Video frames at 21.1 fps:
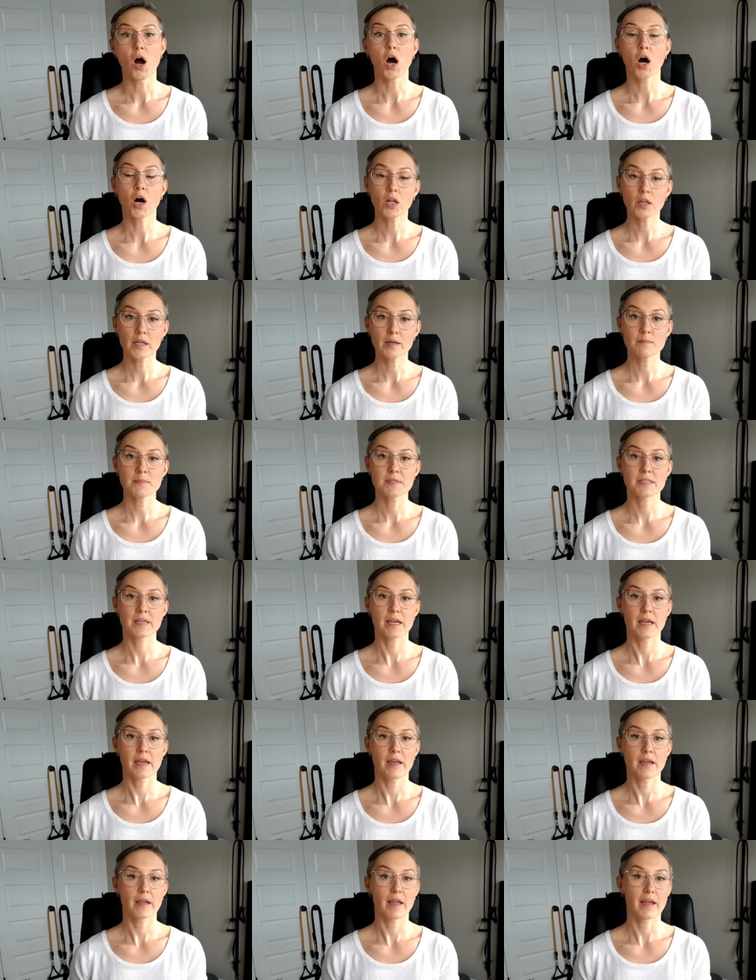All I'm
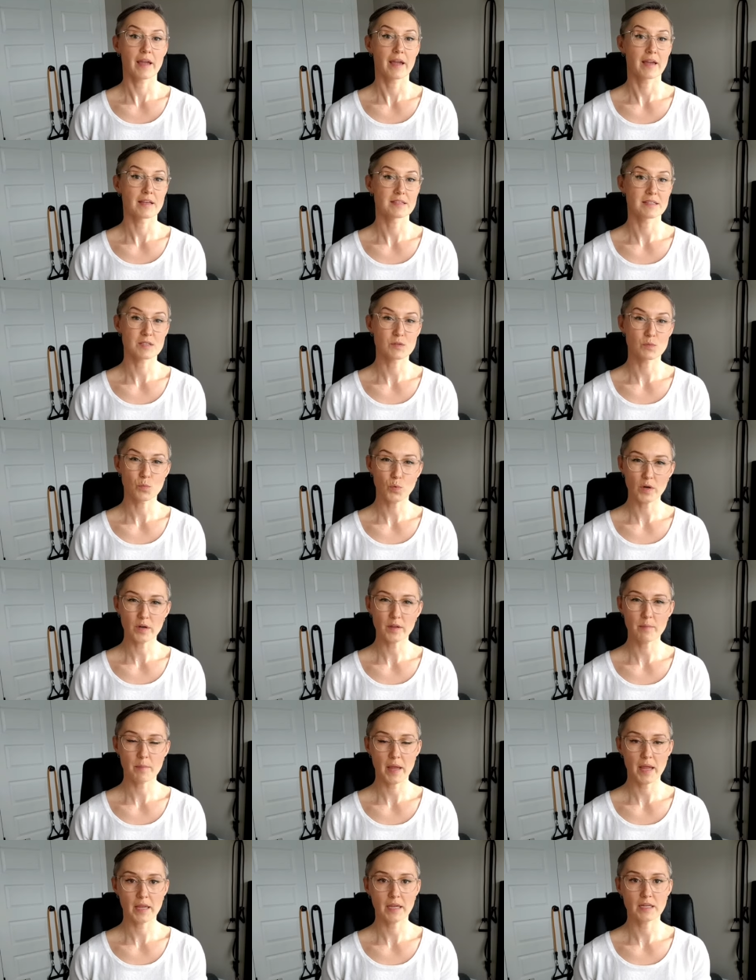saying is it's
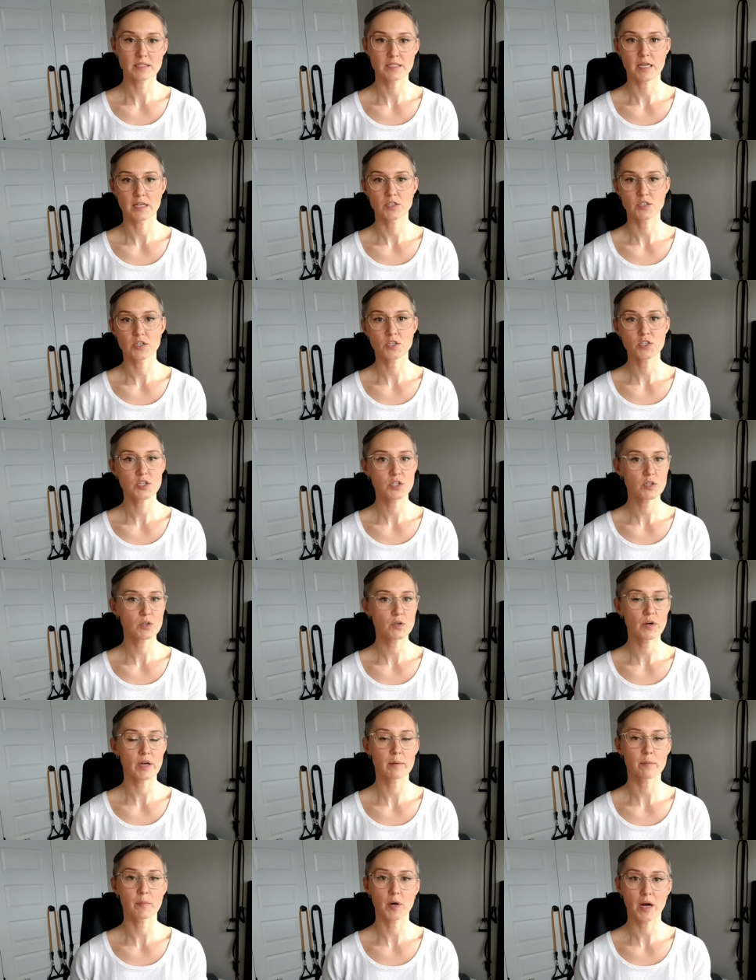worth paying attention
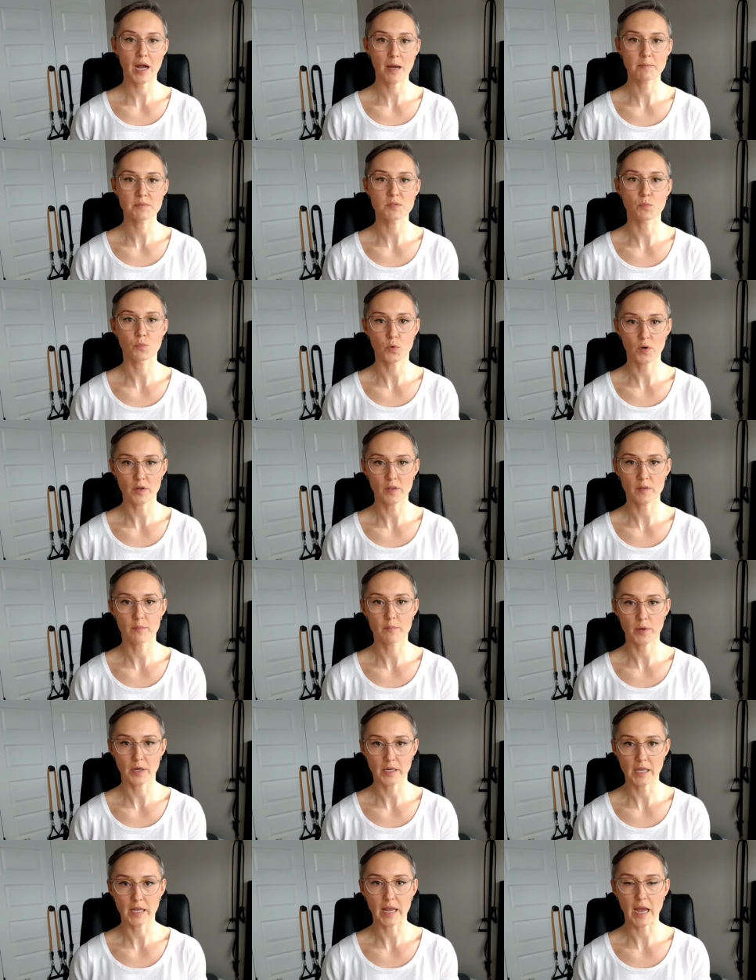to and perhaps worth
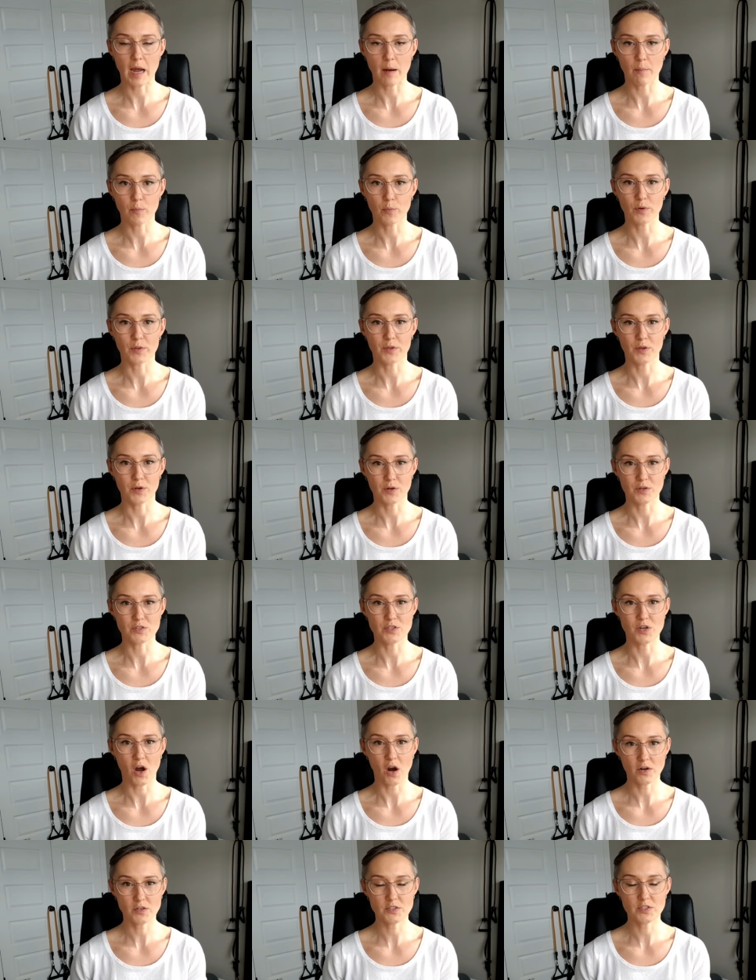bringing up with your
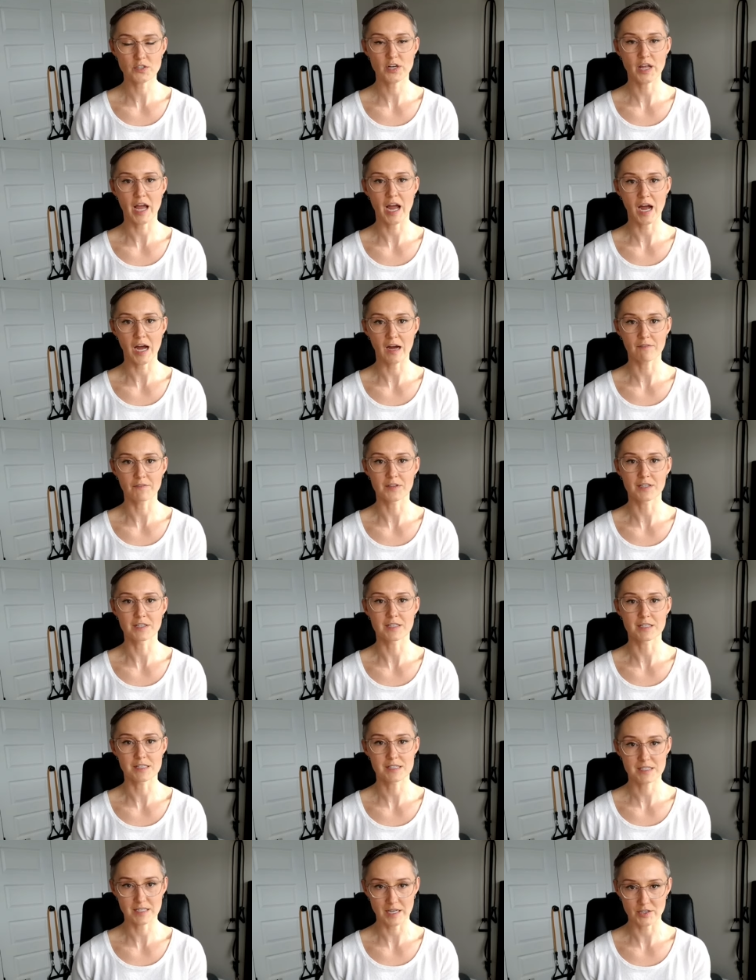doctor to have the
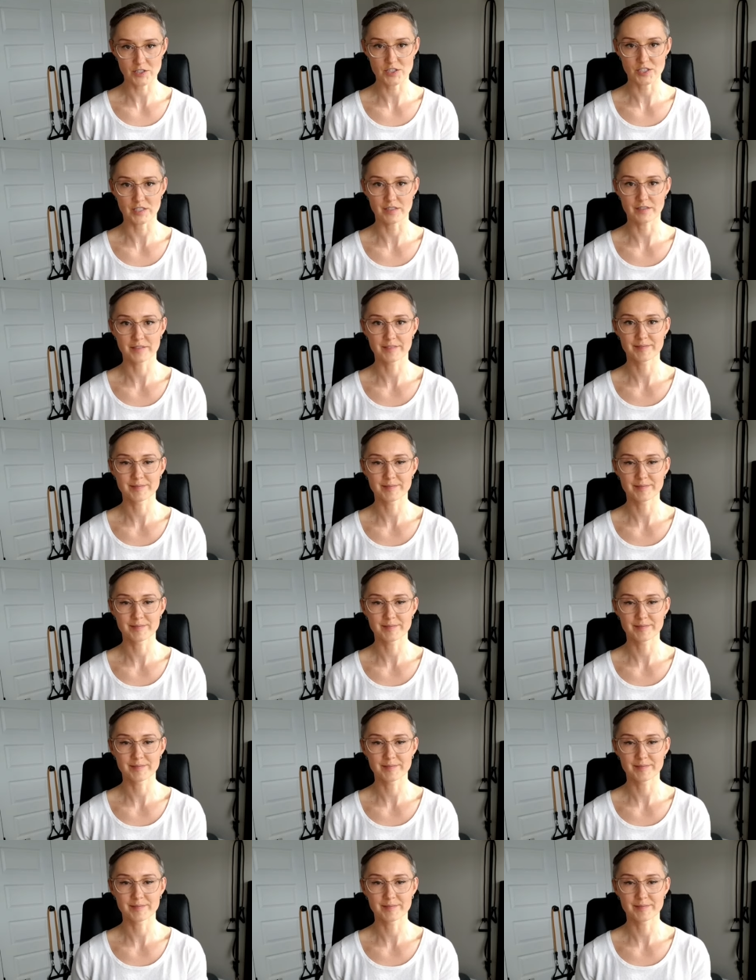discussion.